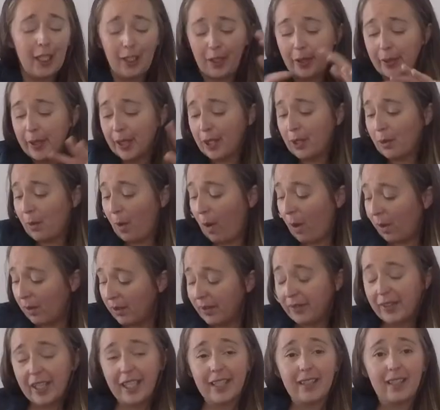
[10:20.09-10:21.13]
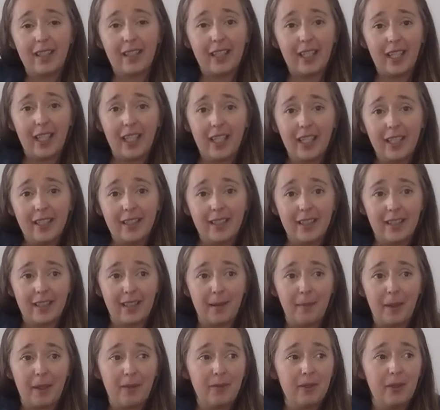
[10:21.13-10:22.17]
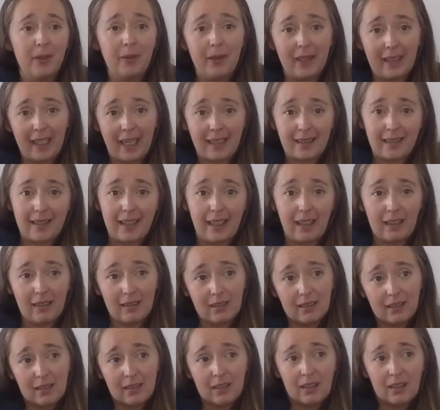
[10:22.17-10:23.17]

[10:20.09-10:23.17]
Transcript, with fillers: You could do all of this and a kid gets a stomach flu and that's it.